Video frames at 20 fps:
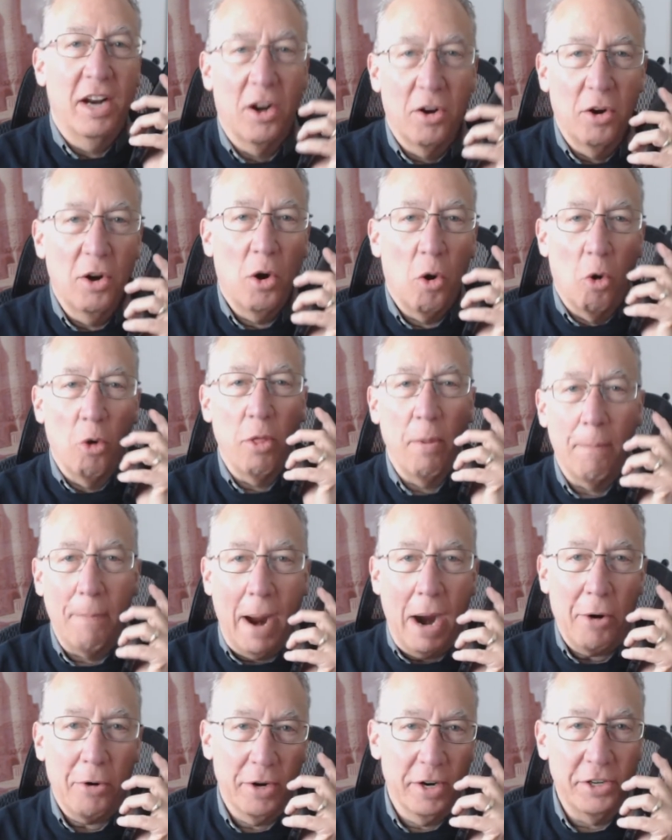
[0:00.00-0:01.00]
you know, or the
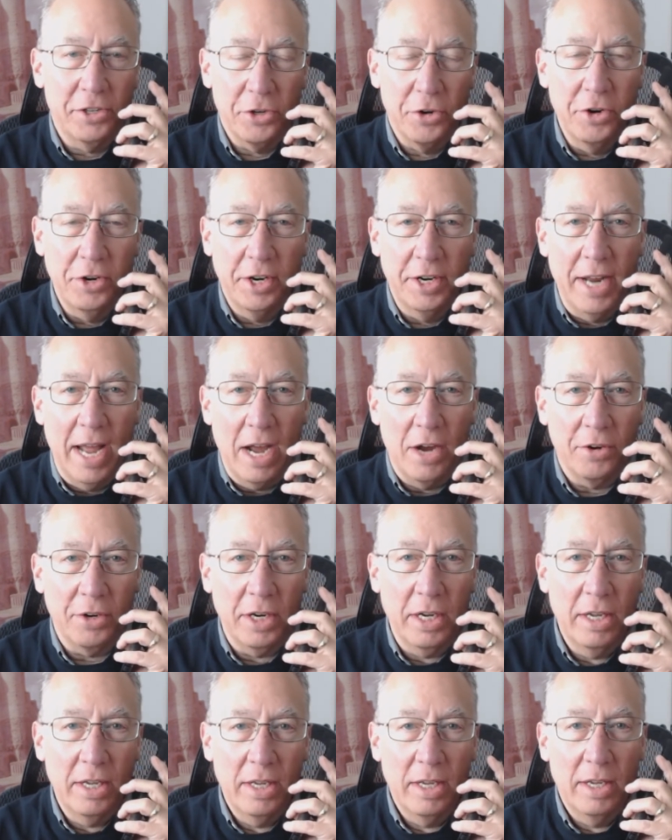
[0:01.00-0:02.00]
power to turn you
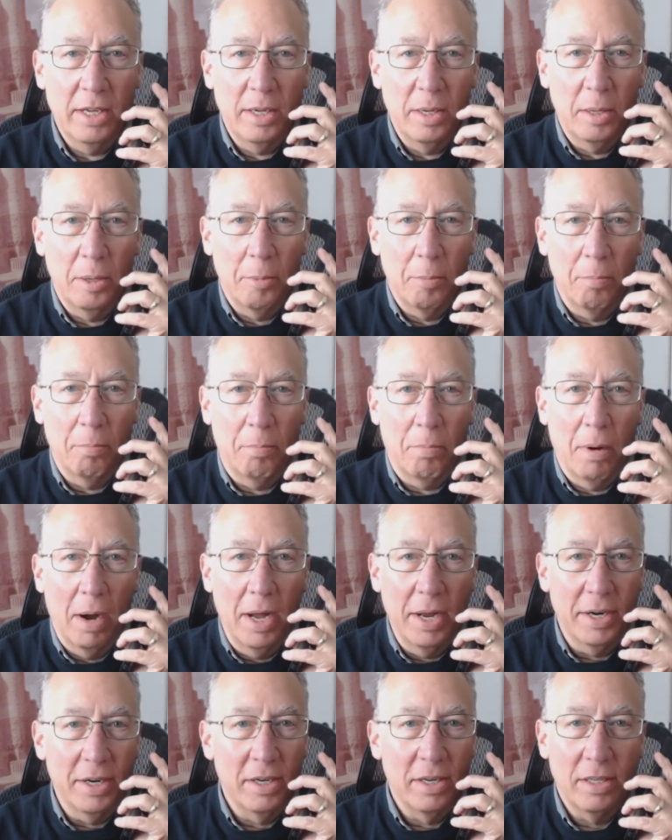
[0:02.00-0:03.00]
down.
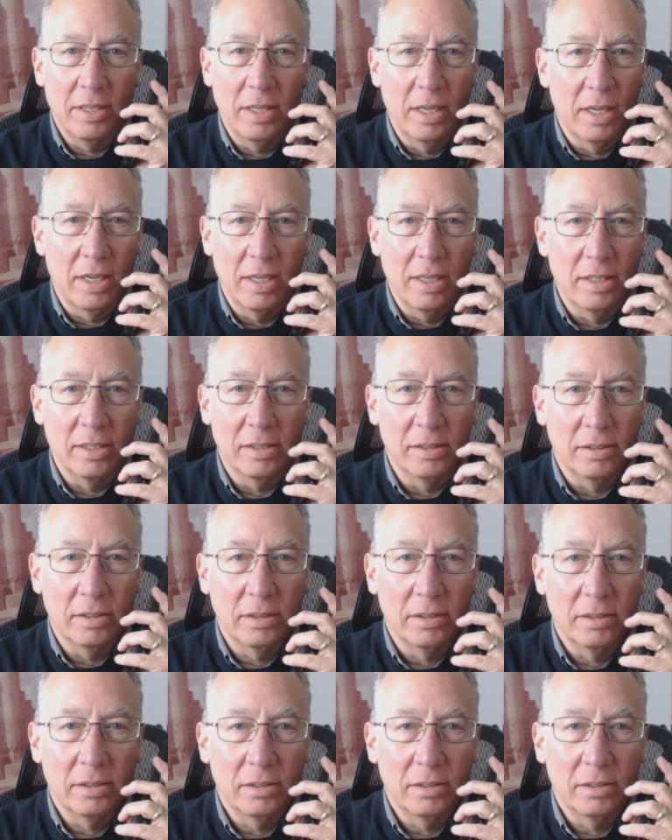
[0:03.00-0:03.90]
But uh,